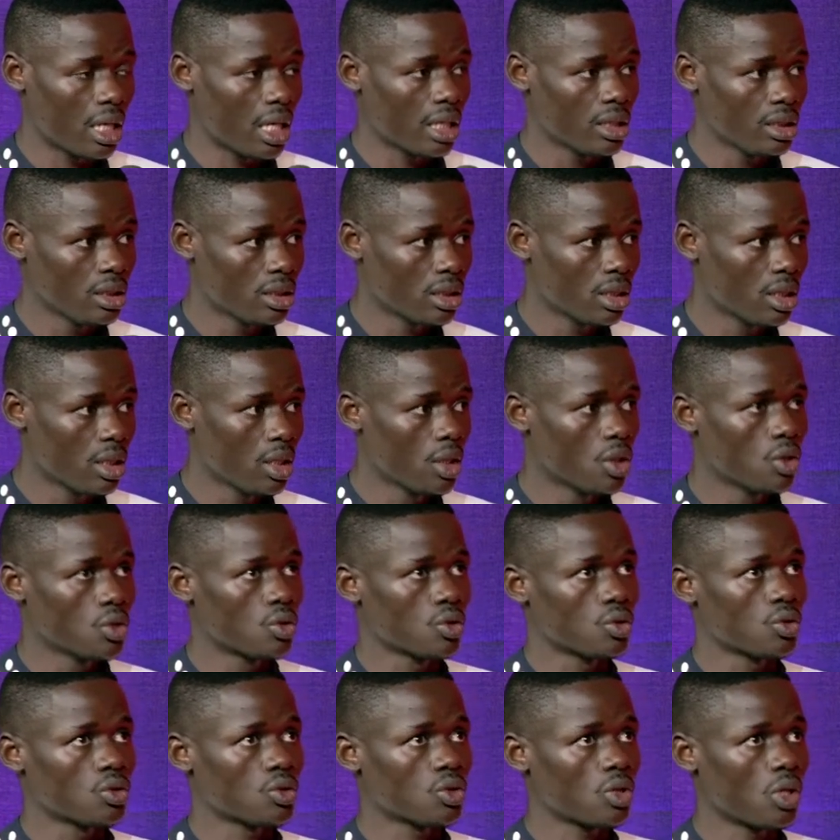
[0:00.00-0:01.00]
night
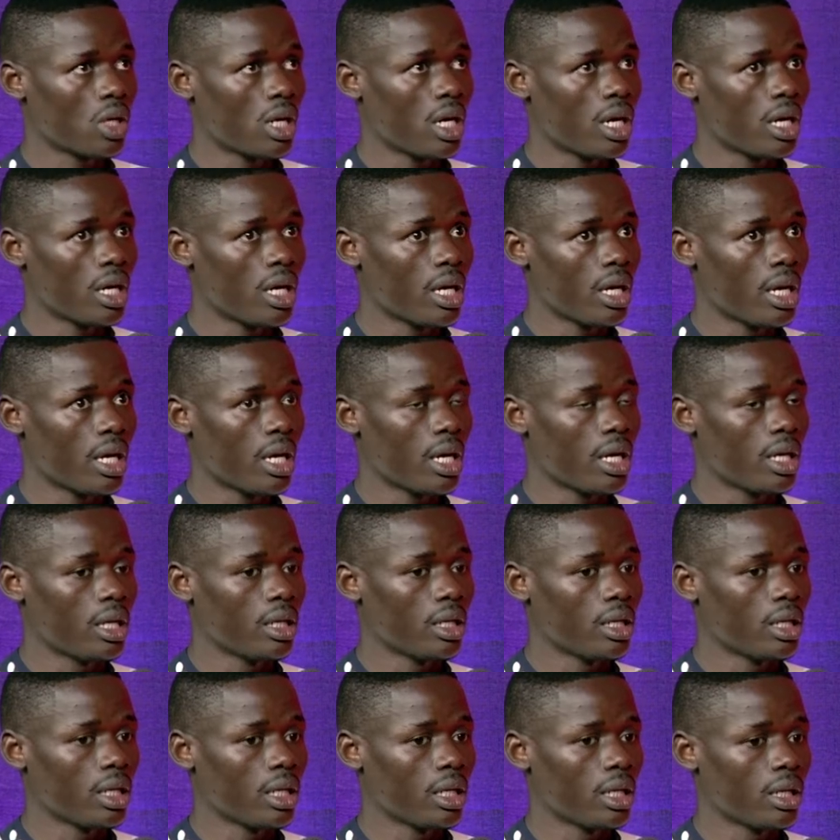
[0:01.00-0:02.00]
to try
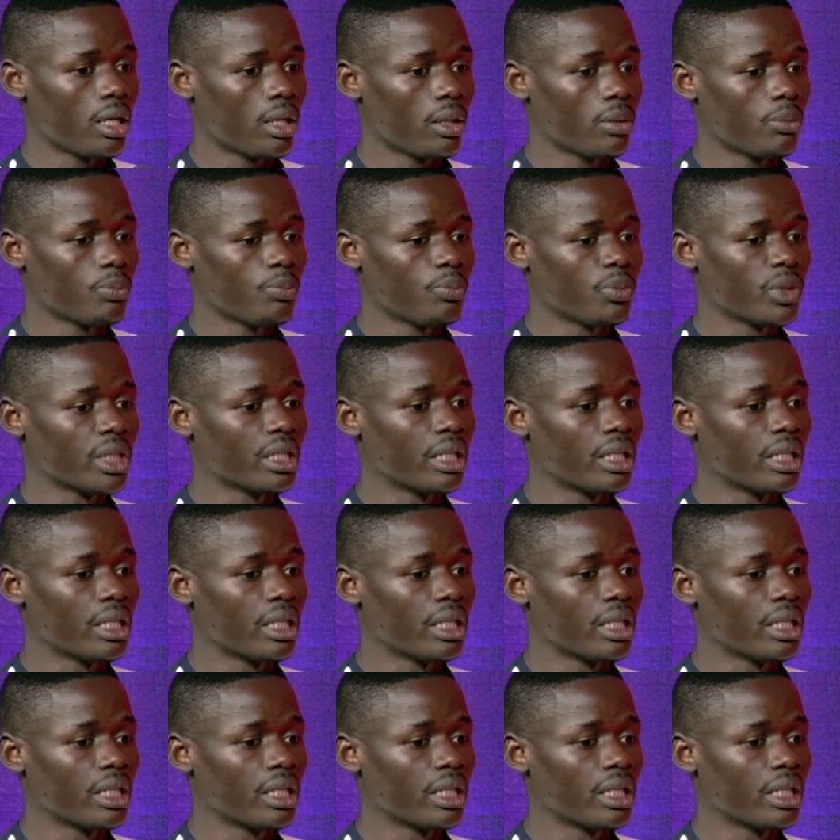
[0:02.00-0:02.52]
and um,